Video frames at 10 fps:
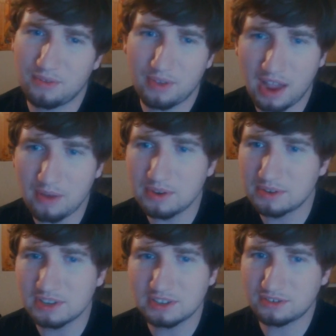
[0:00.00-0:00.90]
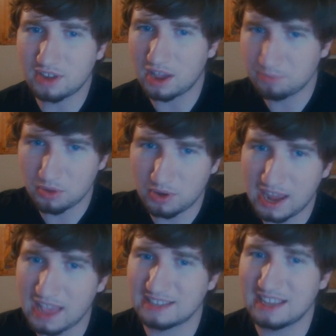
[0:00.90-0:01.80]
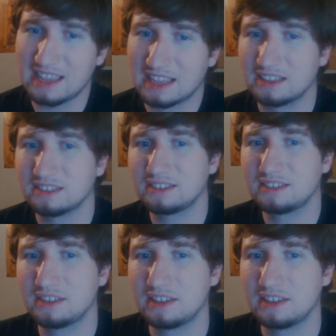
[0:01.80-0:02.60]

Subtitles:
I would just upload it as is.